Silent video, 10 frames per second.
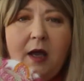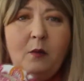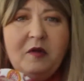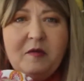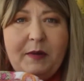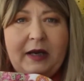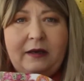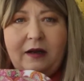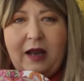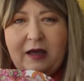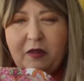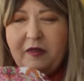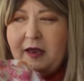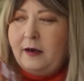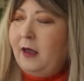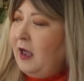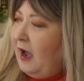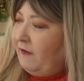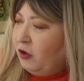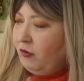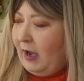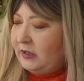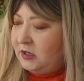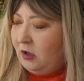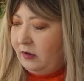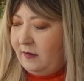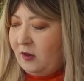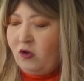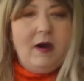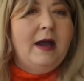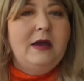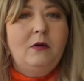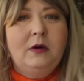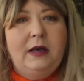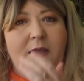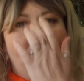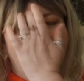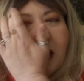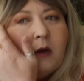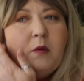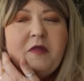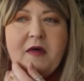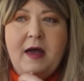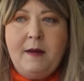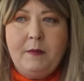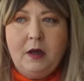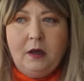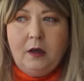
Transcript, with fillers: and with it being like thin, I've tried it on in the try on clip with um,